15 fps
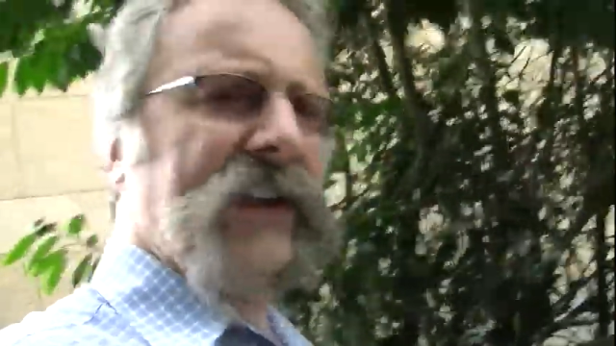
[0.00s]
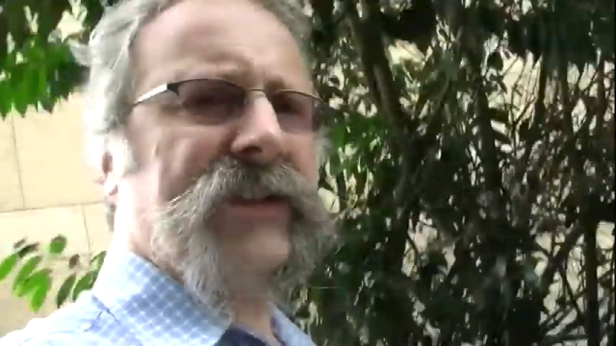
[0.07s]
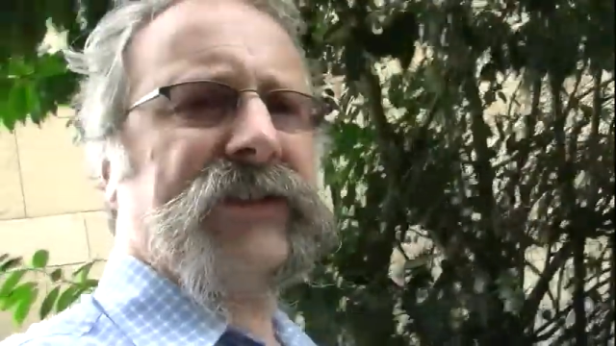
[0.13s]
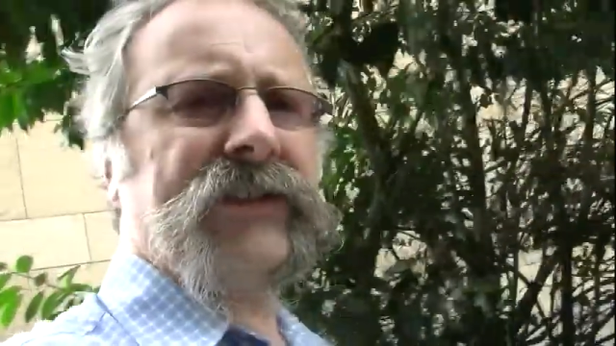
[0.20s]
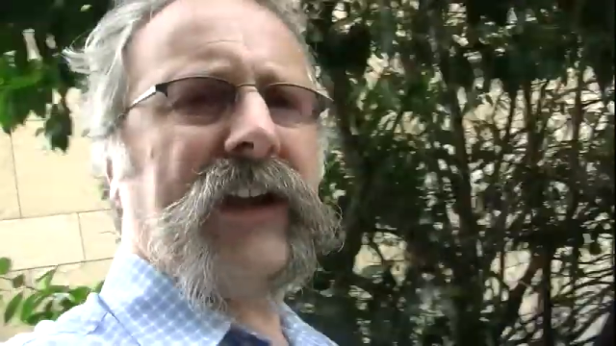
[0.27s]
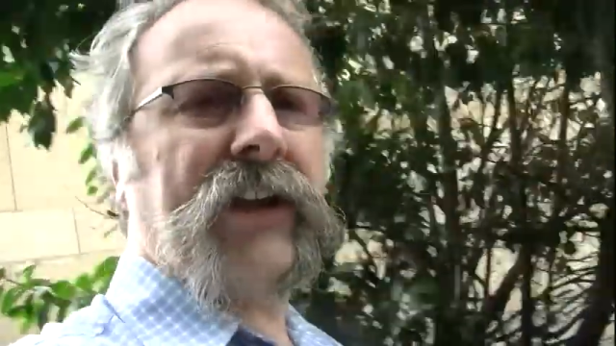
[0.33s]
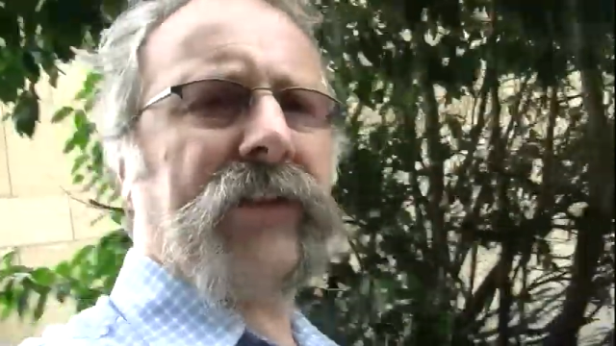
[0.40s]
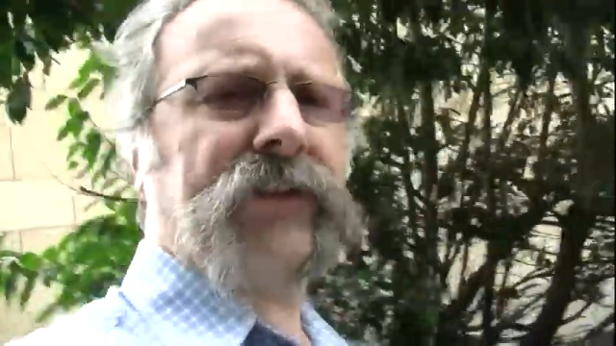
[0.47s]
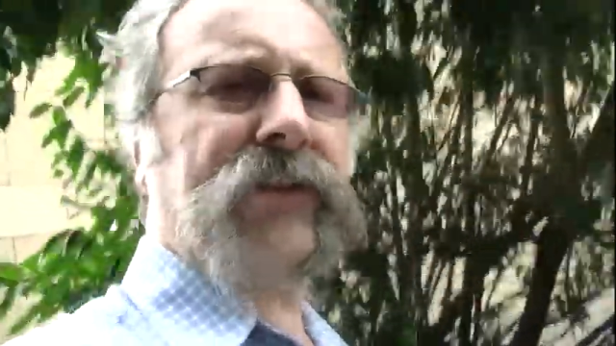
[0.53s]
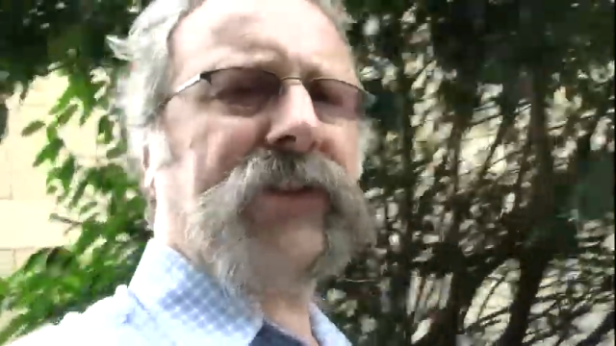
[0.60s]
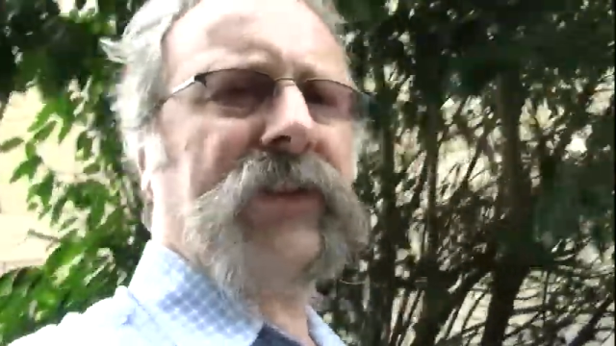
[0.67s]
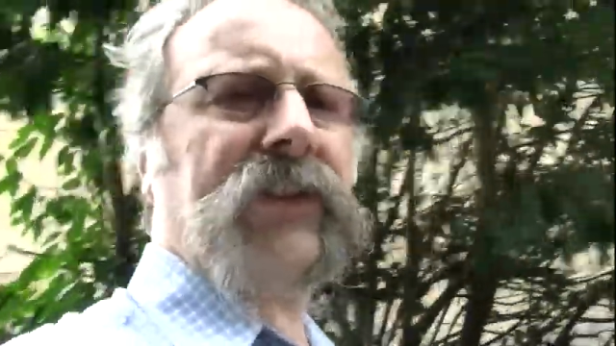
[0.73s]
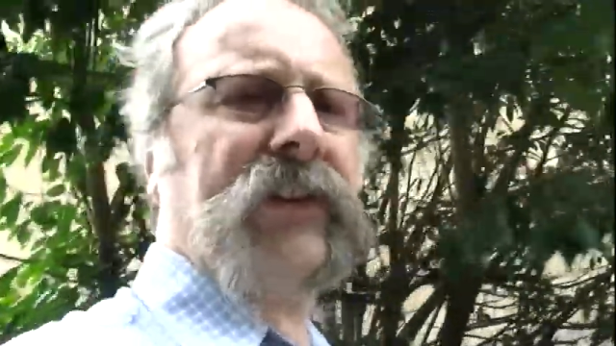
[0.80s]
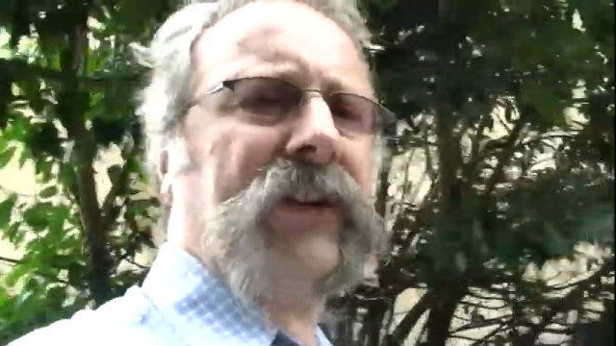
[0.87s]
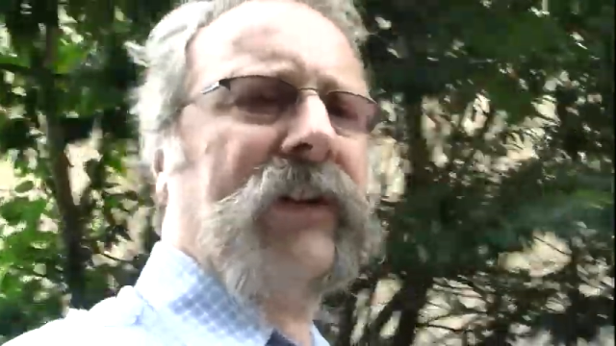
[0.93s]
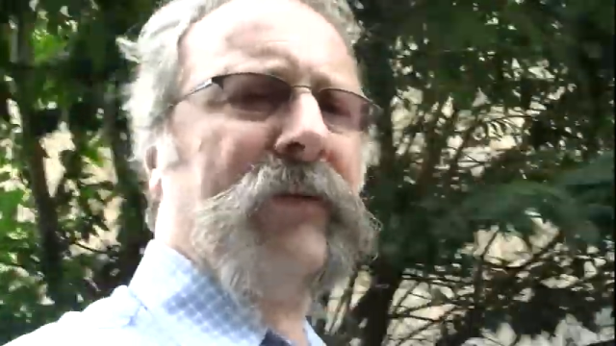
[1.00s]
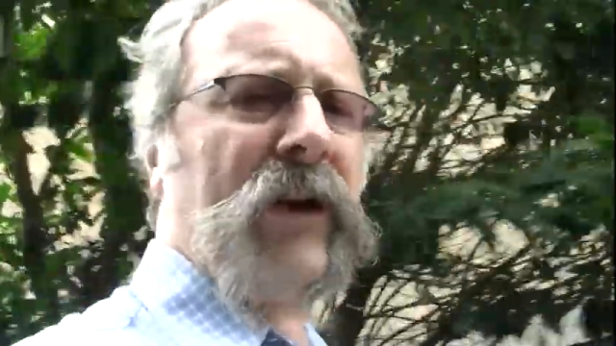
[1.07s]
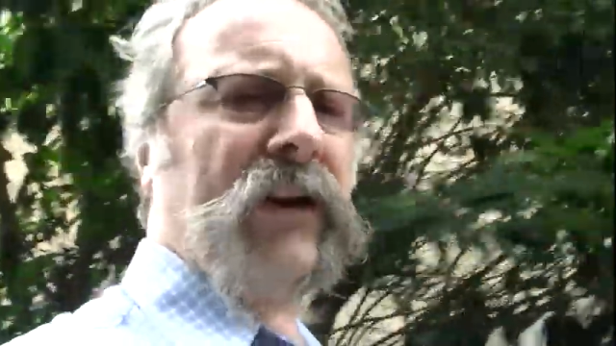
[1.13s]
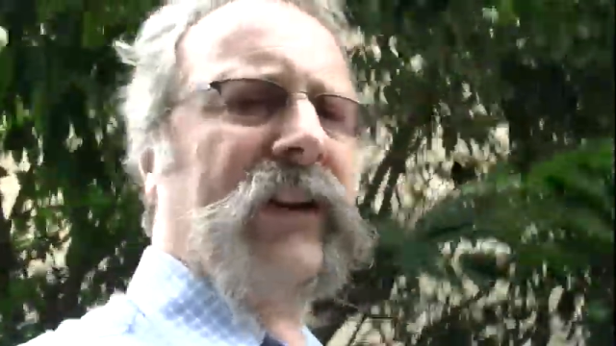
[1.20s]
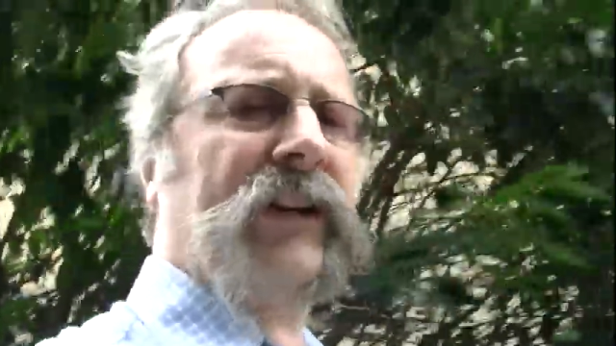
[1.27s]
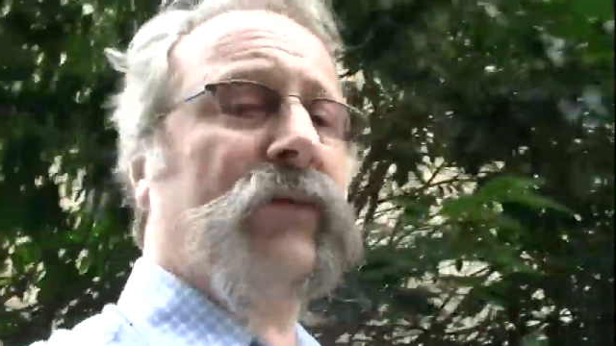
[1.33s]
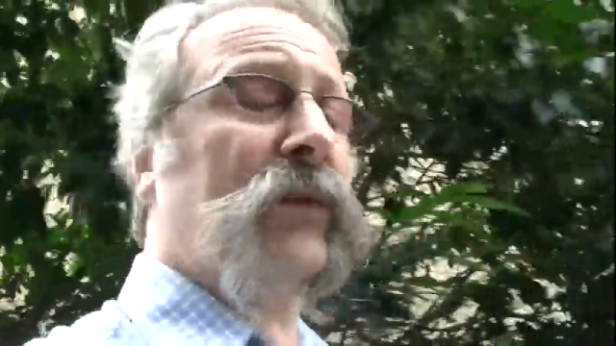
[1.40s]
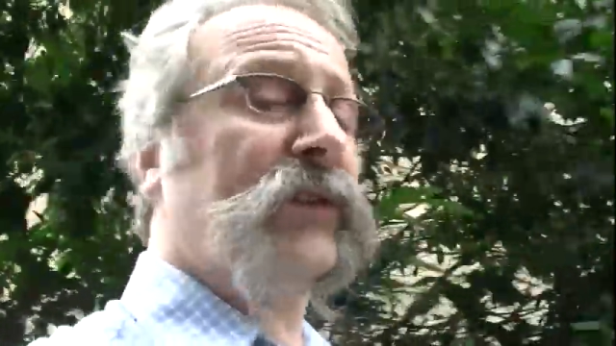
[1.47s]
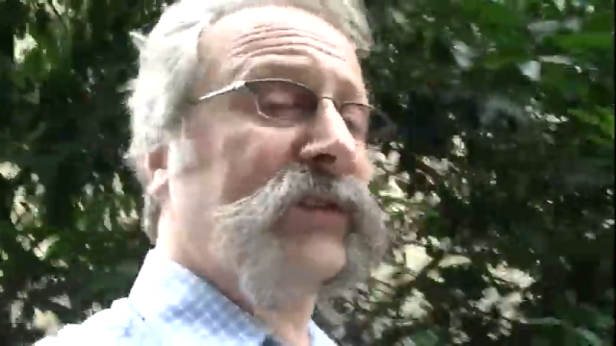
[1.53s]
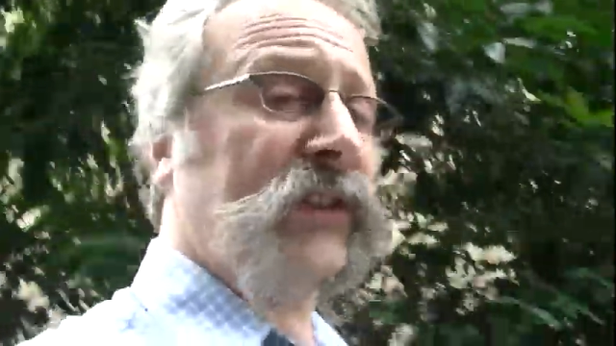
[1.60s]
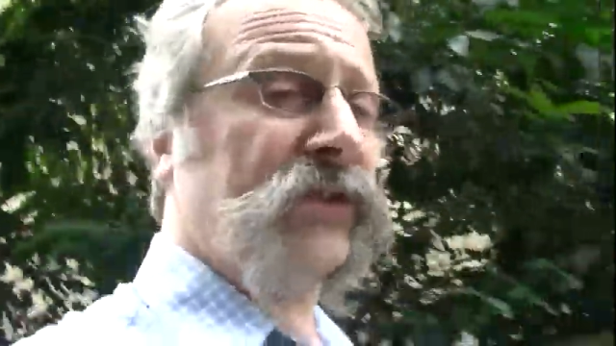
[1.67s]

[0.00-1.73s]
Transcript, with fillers: South uh, America, well